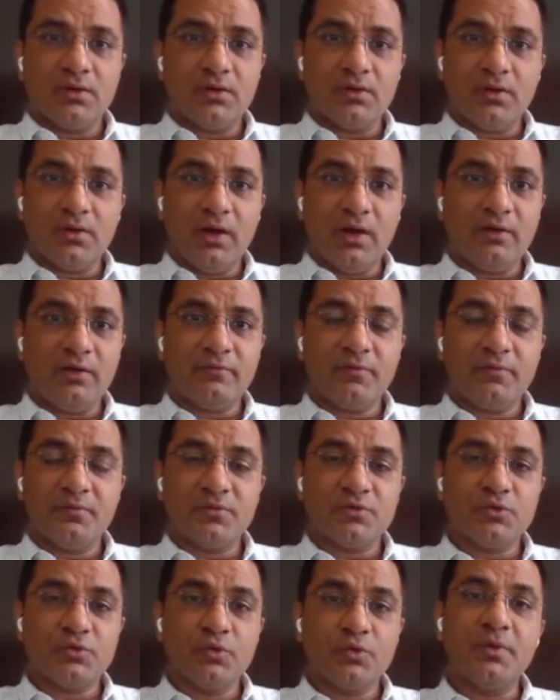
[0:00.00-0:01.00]
hire from
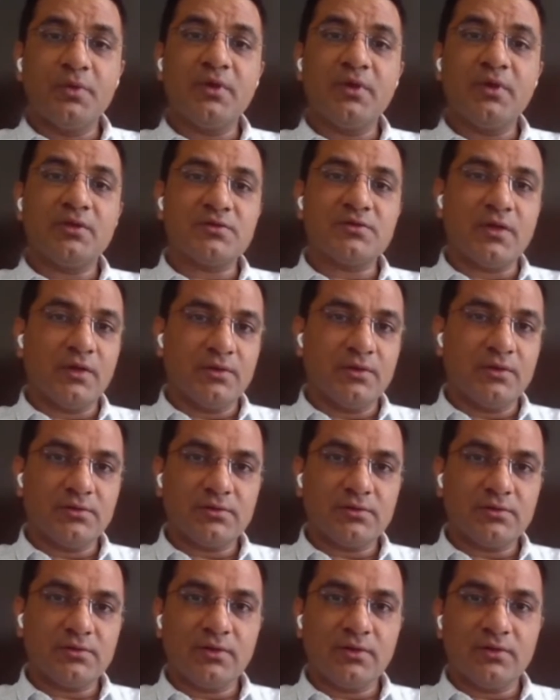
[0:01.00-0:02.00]
so many other channels,
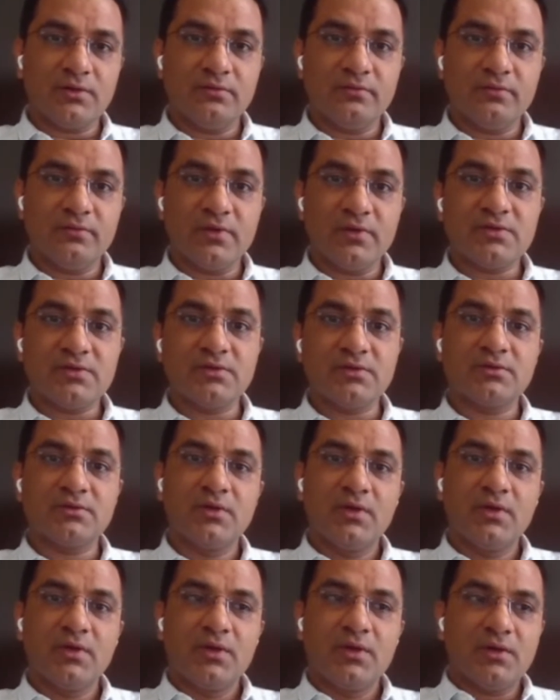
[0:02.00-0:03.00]
right? Versus
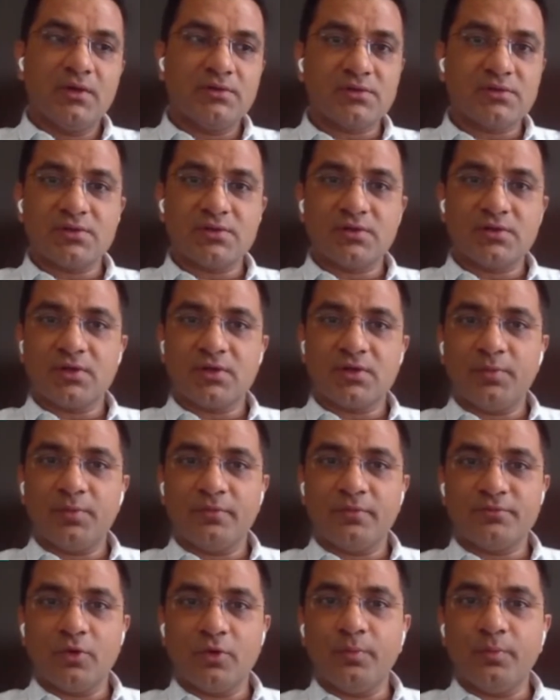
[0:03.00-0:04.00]
just a couple of
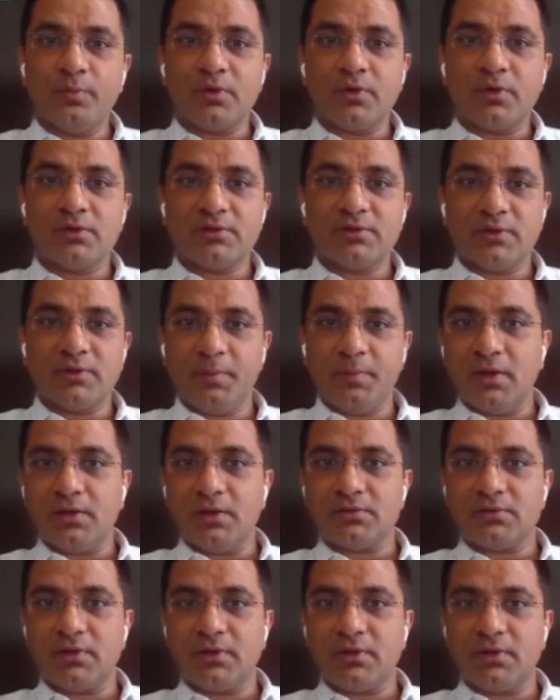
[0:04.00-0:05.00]
job portals in the past,
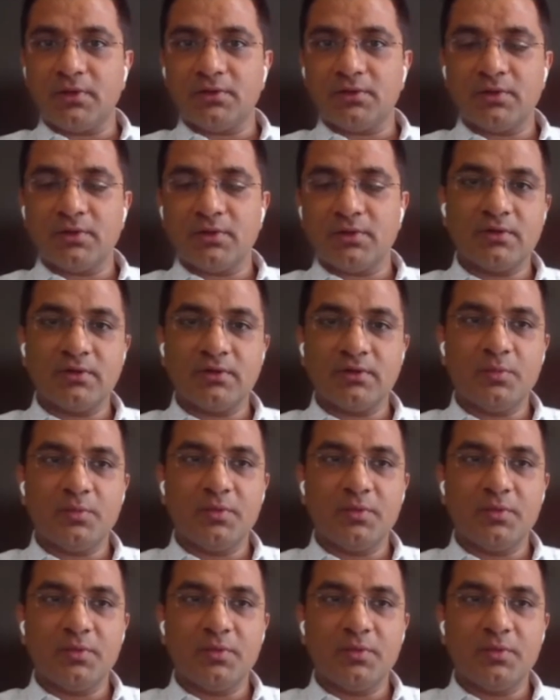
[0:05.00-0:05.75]
right? So I think they have to be